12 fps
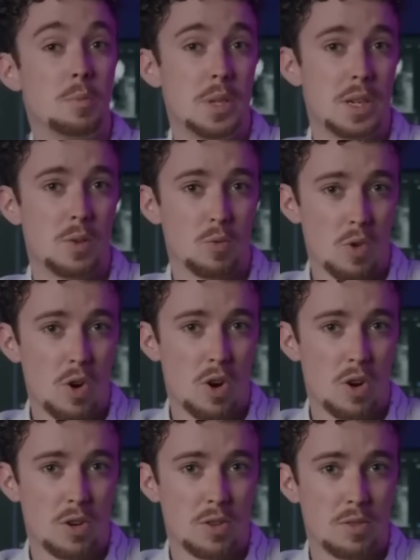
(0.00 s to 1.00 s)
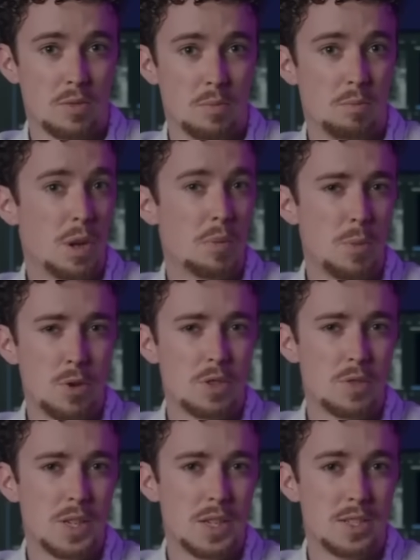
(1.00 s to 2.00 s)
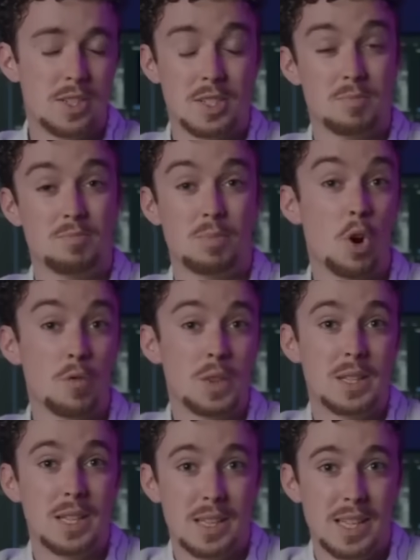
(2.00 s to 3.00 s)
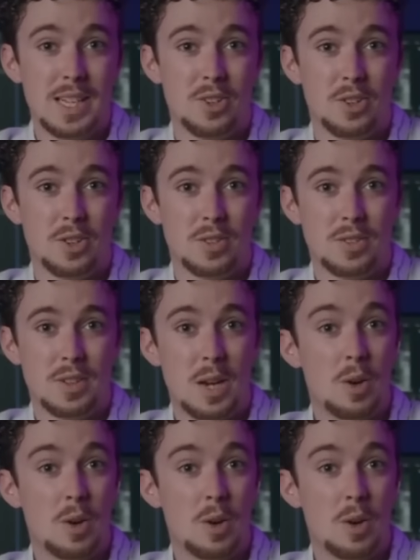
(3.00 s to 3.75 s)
from being wrong, but most of it is just perfectly legal,